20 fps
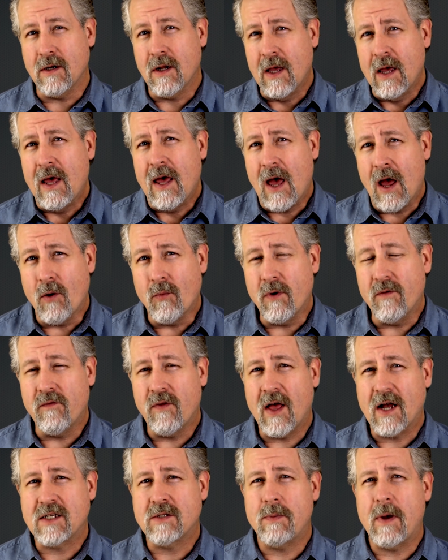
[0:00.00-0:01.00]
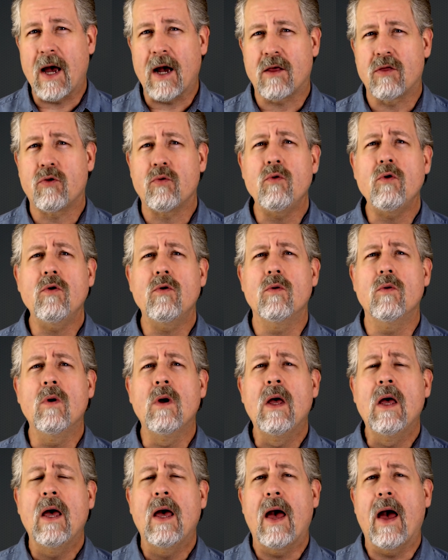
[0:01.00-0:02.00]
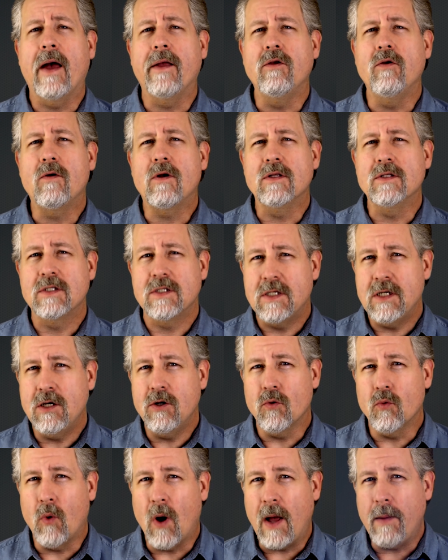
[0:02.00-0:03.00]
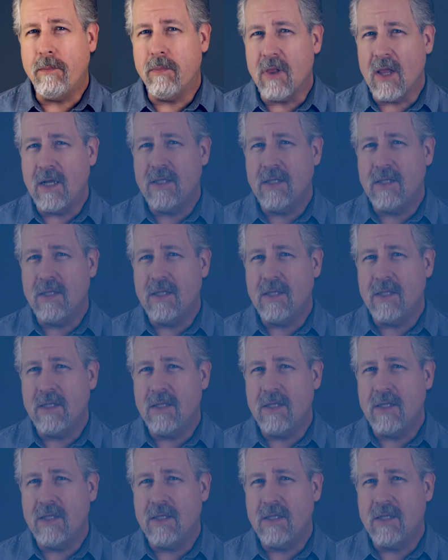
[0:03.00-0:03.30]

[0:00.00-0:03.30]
and, and reflects back through, and you can see your white